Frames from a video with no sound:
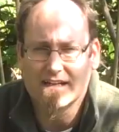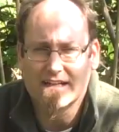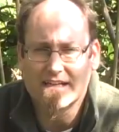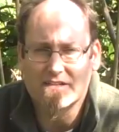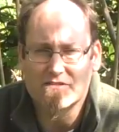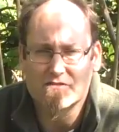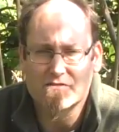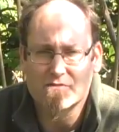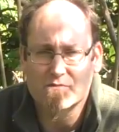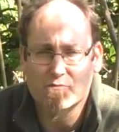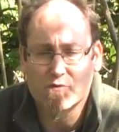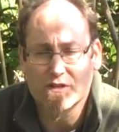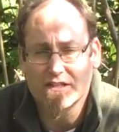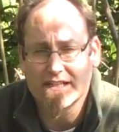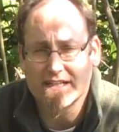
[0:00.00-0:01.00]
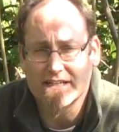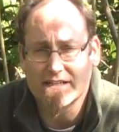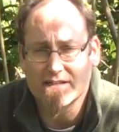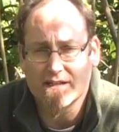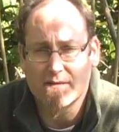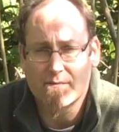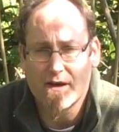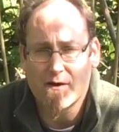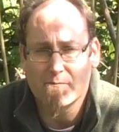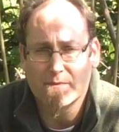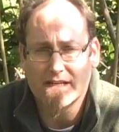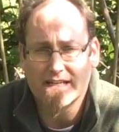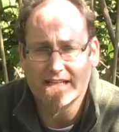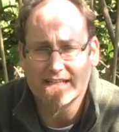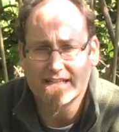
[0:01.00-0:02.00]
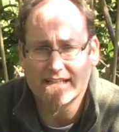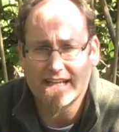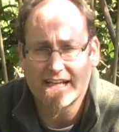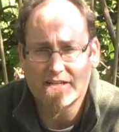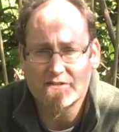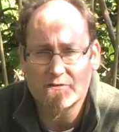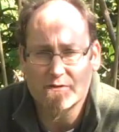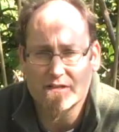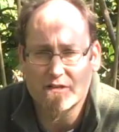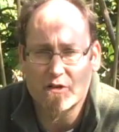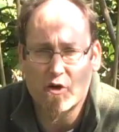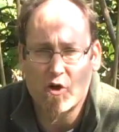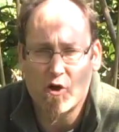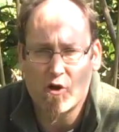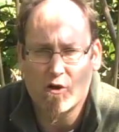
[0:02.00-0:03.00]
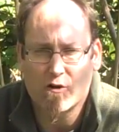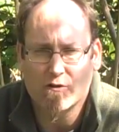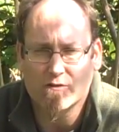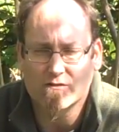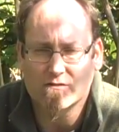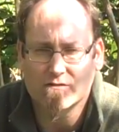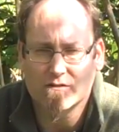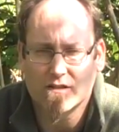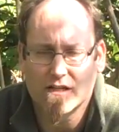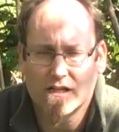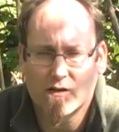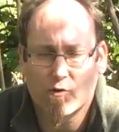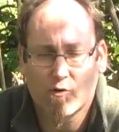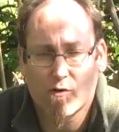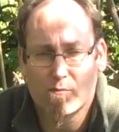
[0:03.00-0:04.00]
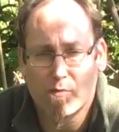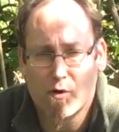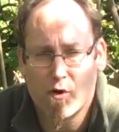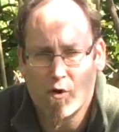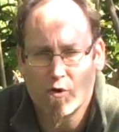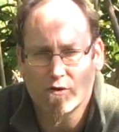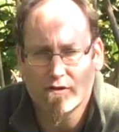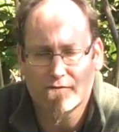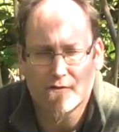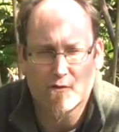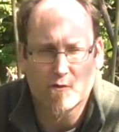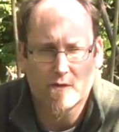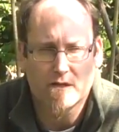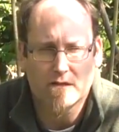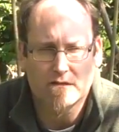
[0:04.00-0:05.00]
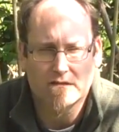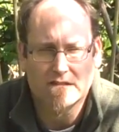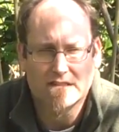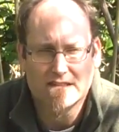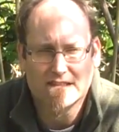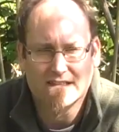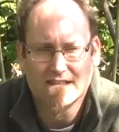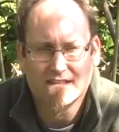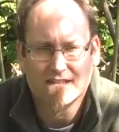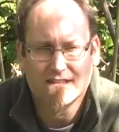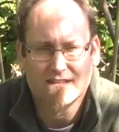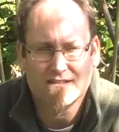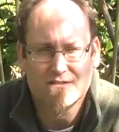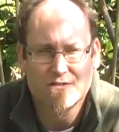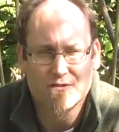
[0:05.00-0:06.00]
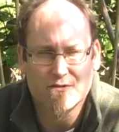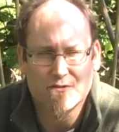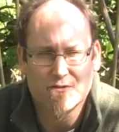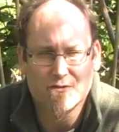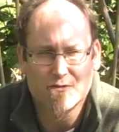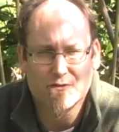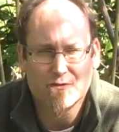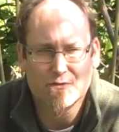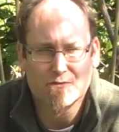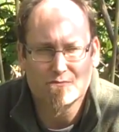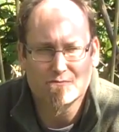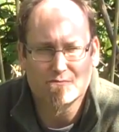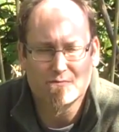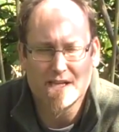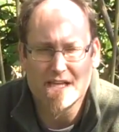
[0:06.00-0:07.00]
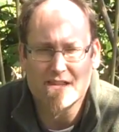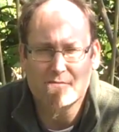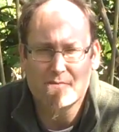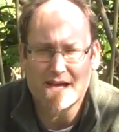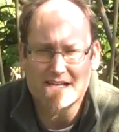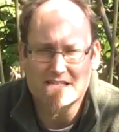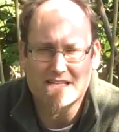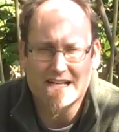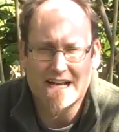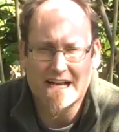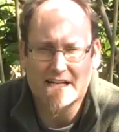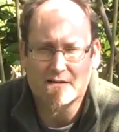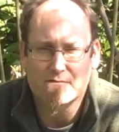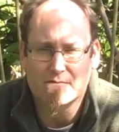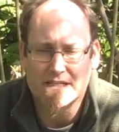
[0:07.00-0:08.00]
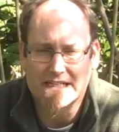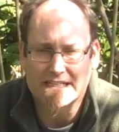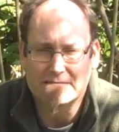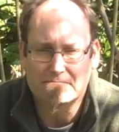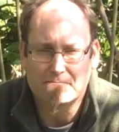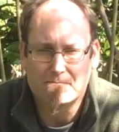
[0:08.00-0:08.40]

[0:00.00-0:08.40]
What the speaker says: It's really about me answering a call or a pull, if you will, to be the best that I can be